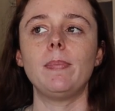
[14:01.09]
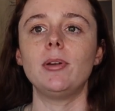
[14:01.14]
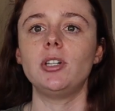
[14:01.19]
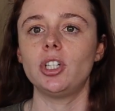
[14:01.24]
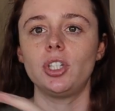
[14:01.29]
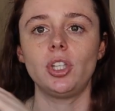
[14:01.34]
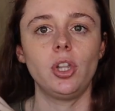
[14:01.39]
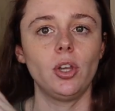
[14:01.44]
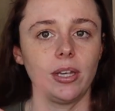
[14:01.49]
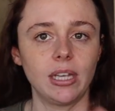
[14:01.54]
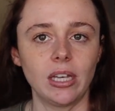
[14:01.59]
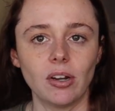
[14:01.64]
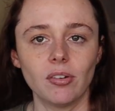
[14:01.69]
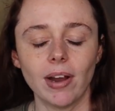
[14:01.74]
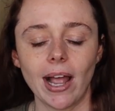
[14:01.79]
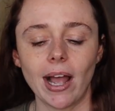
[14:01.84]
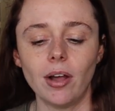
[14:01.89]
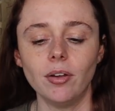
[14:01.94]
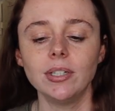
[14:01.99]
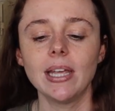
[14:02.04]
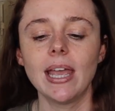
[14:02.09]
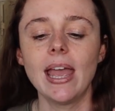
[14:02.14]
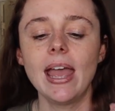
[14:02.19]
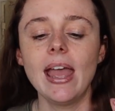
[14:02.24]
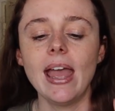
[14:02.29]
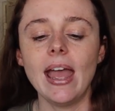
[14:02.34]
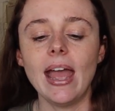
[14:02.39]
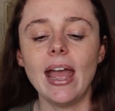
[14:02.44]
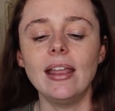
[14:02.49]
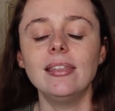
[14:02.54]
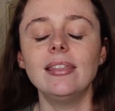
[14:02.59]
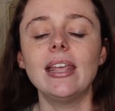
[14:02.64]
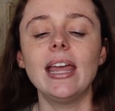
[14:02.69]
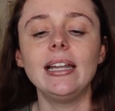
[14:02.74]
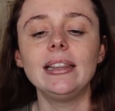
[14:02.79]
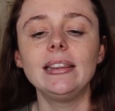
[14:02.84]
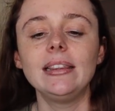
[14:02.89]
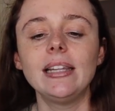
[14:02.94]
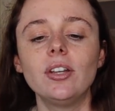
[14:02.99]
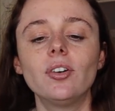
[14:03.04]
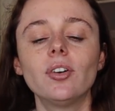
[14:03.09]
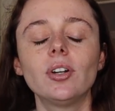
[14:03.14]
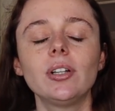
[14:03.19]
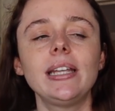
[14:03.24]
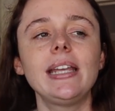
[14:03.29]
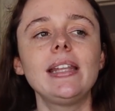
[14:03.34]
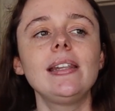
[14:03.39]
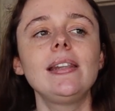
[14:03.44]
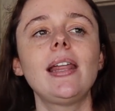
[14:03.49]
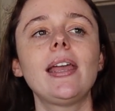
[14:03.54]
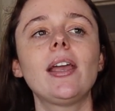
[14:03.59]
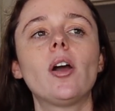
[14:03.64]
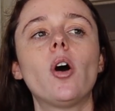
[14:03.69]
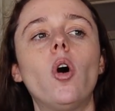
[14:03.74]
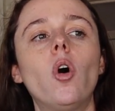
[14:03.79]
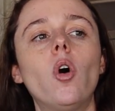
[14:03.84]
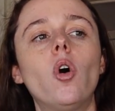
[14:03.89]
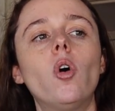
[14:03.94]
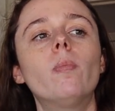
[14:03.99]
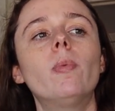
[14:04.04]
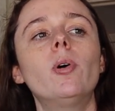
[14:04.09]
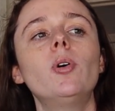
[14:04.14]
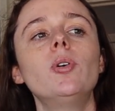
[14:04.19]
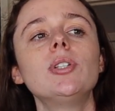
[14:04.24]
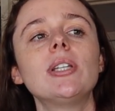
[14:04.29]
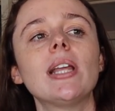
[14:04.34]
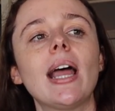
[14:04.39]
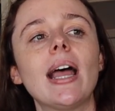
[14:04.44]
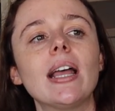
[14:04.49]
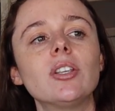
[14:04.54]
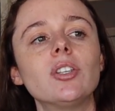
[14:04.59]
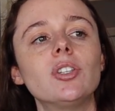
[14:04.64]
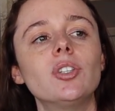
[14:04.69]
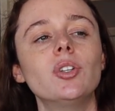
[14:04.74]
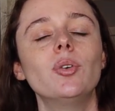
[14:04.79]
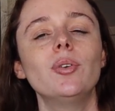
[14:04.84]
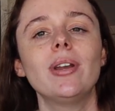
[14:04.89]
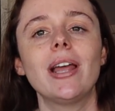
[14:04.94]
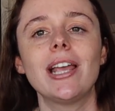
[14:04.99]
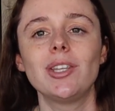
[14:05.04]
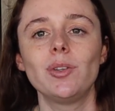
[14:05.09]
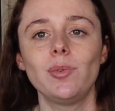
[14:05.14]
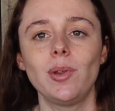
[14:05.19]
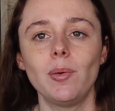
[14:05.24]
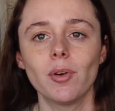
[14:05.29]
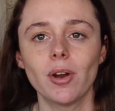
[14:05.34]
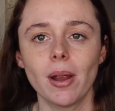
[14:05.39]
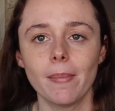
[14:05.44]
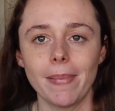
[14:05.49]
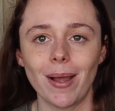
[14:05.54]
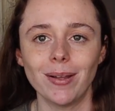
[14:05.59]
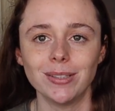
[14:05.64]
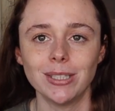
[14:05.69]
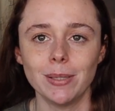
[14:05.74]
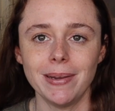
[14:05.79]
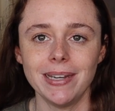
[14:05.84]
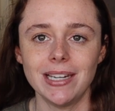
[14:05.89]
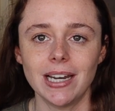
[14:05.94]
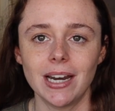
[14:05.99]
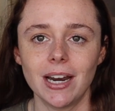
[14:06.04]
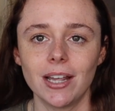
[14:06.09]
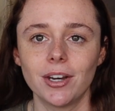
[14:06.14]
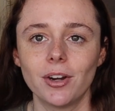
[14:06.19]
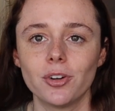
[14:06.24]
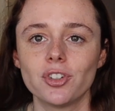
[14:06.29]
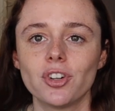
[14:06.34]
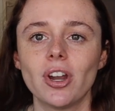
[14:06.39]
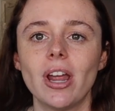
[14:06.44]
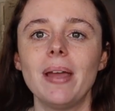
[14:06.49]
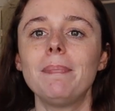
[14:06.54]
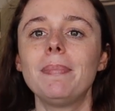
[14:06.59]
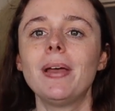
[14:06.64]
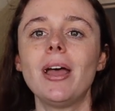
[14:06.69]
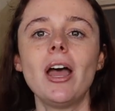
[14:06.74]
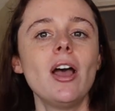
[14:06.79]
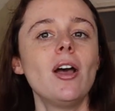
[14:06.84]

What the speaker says: but just looking around. And then literally like almost as soon as we were about to be done on our trip,